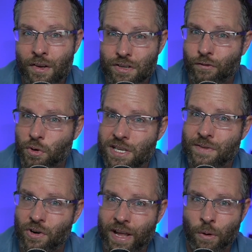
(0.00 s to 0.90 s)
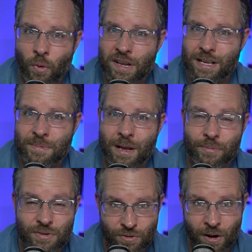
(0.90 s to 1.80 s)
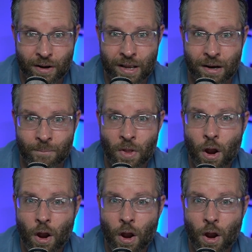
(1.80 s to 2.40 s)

So the 14700K really steps up strong here.